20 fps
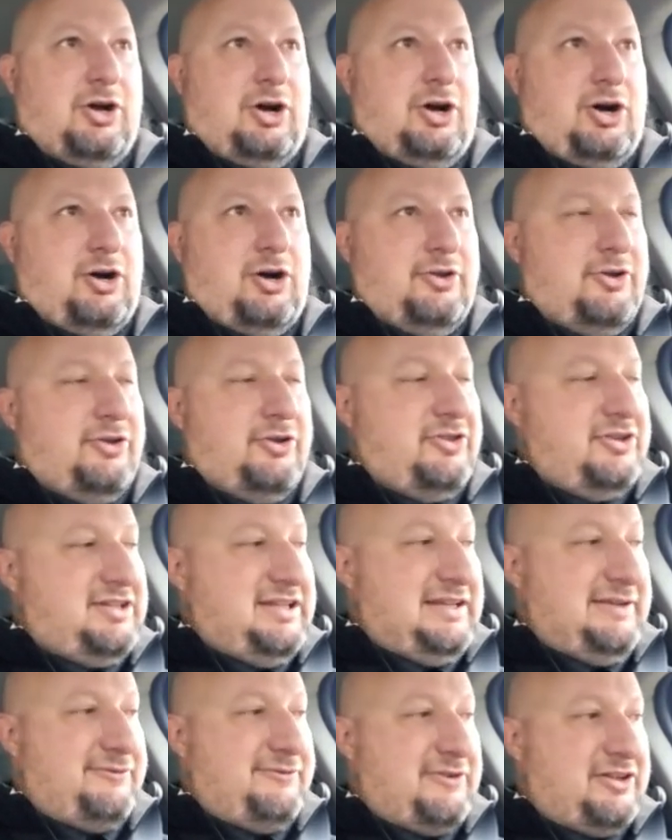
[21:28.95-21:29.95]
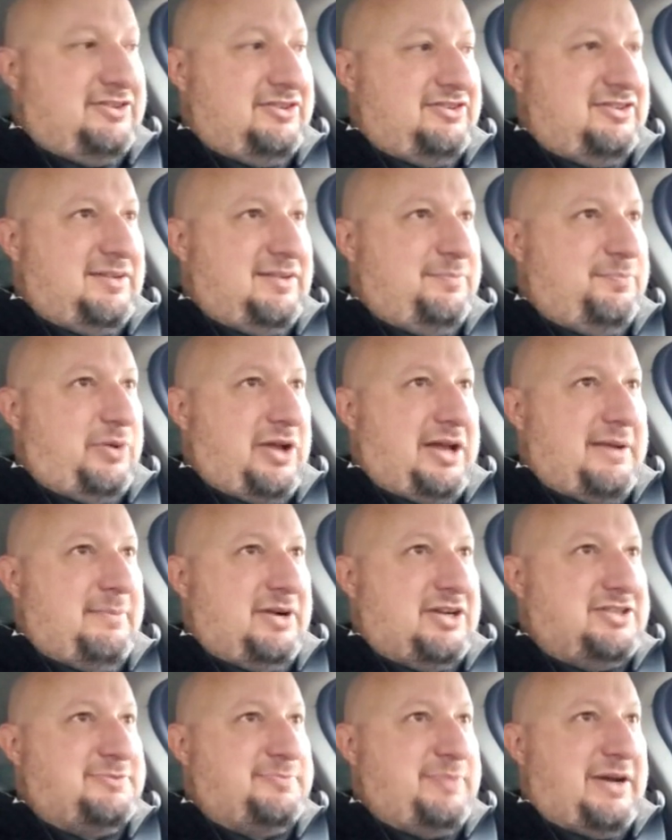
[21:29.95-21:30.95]
Although the defense did play
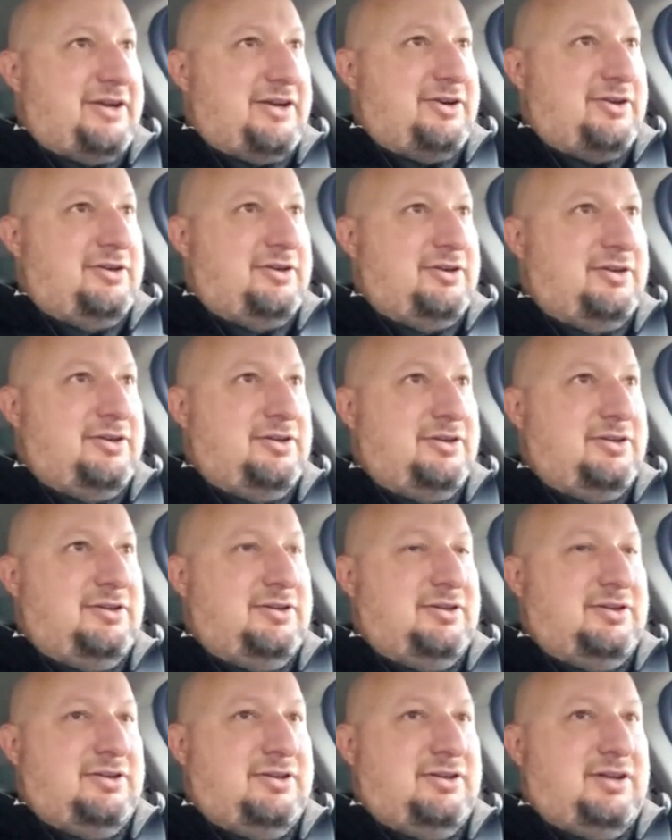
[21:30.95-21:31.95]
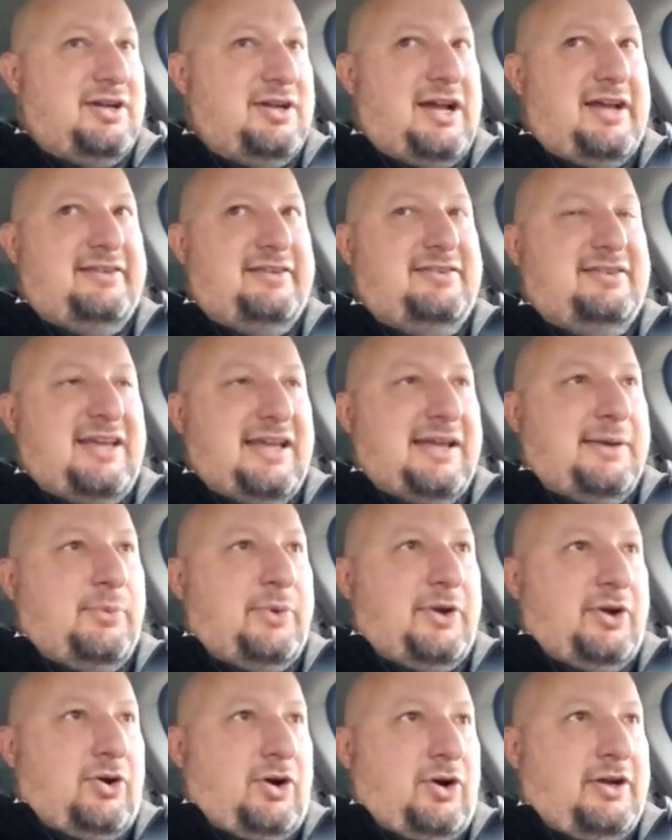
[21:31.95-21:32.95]
much better as the game
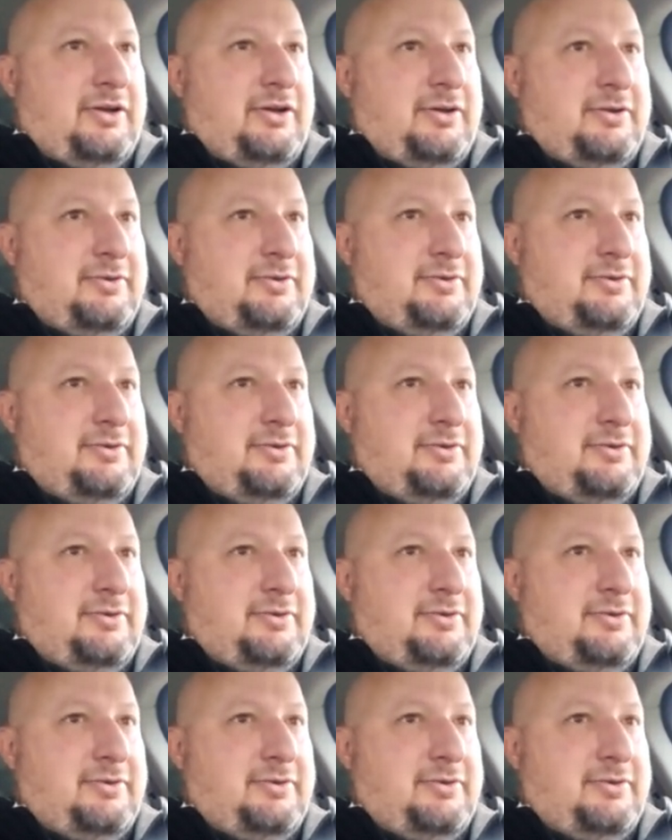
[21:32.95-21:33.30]
went on,